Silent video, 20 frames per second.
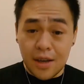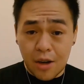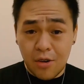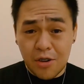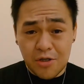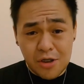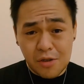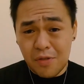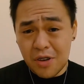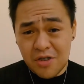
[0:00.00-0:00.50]
Now
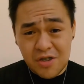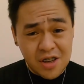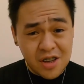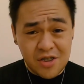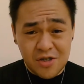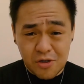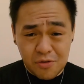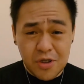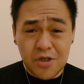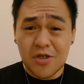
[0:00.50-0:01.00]
let's have a
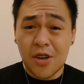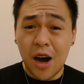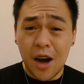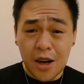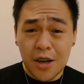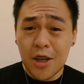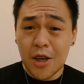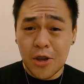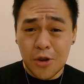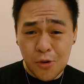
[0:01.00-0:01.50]
taste of this
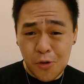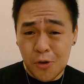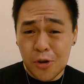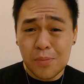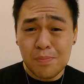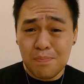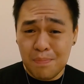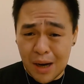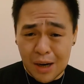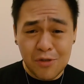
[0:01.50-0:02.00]
honey-cured
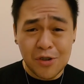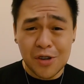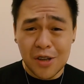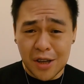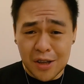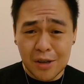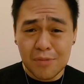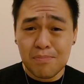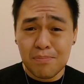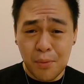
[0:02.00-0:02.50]

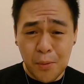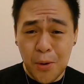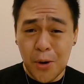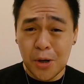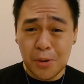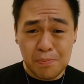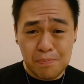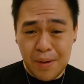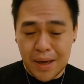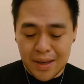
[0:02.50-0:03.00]
marinated
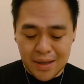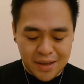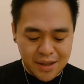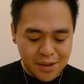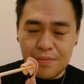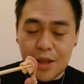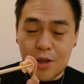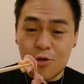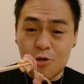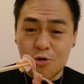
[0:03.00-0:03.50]
pork bacon.
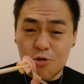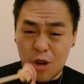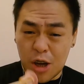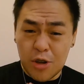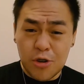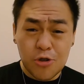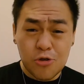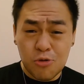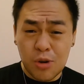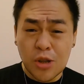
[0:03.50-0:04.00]
Let's try
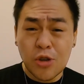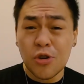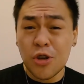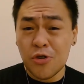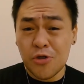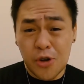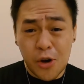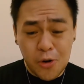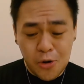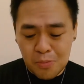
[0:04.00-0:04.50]
this one on
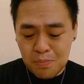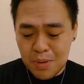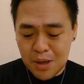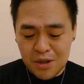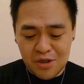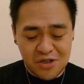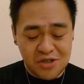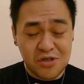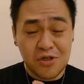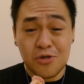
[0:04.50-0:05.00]
its own
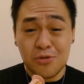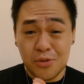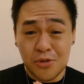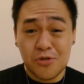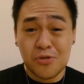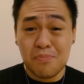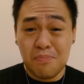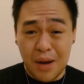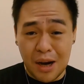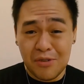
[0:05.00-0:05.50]
because this one's
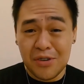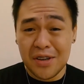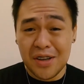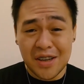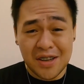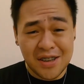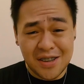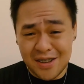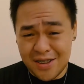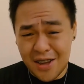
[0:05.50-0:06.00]

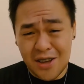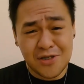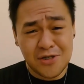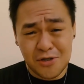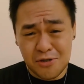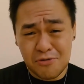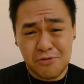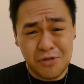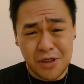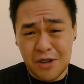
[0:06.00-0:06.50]
marinated. It has its
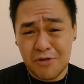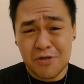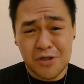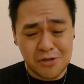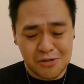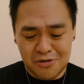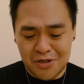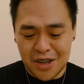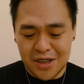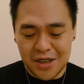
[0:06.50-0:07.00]
flavor
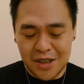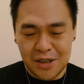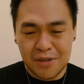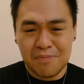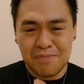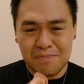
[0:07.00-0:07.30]
already.